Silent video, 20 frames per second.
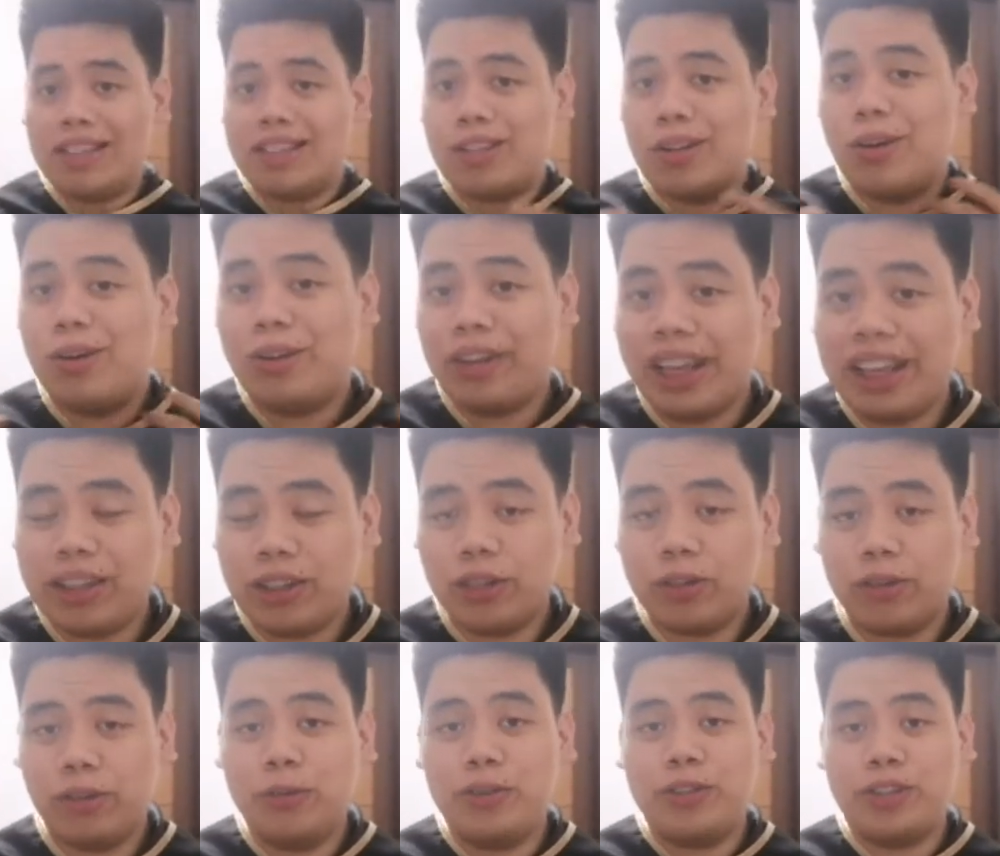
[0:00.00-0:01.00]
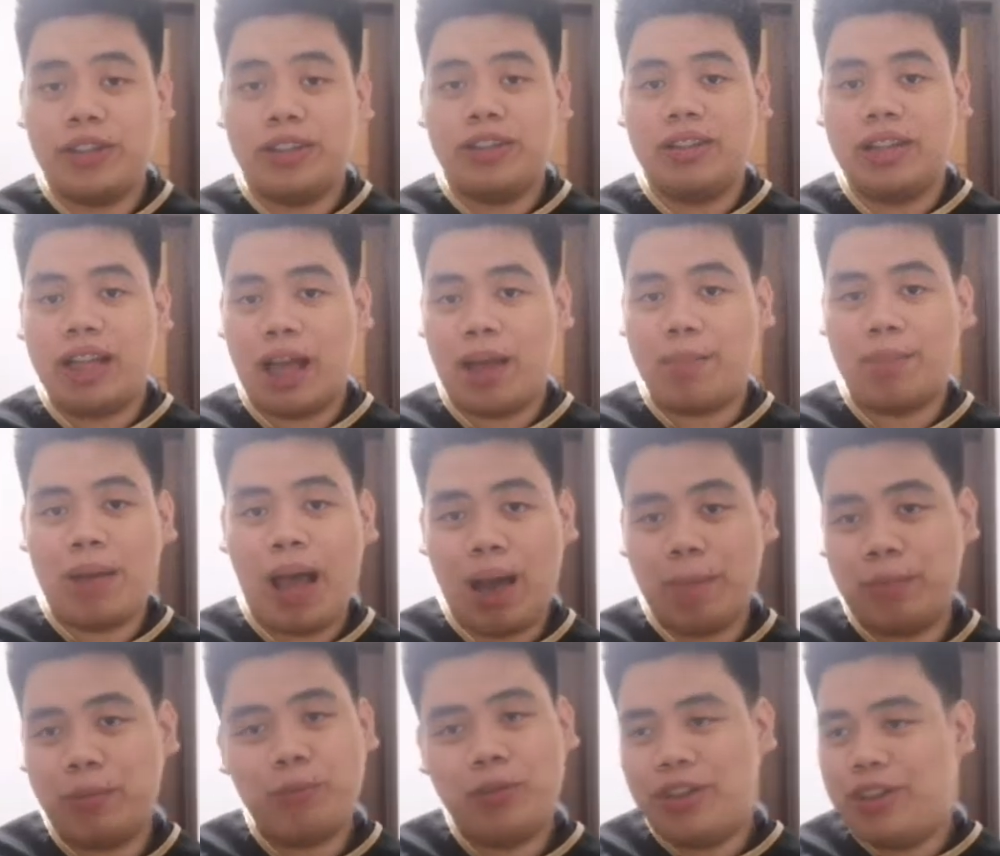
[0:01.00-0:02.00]
So in conclusion, I'm
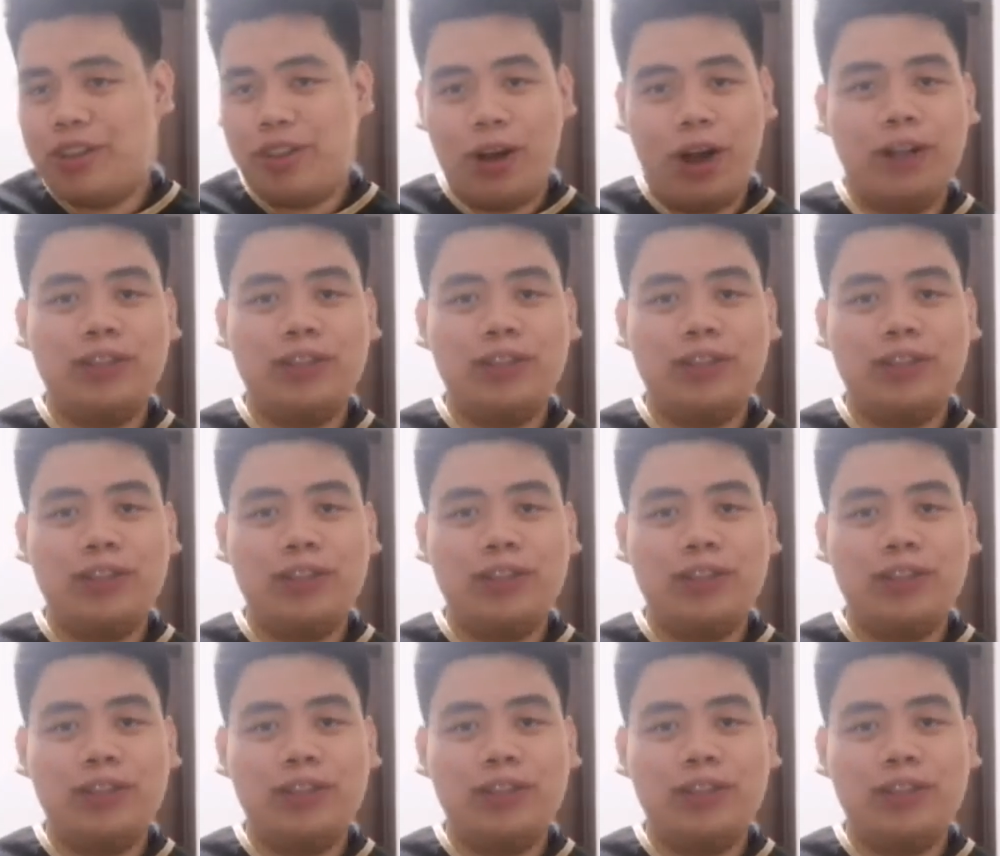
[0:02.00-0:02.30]
happy with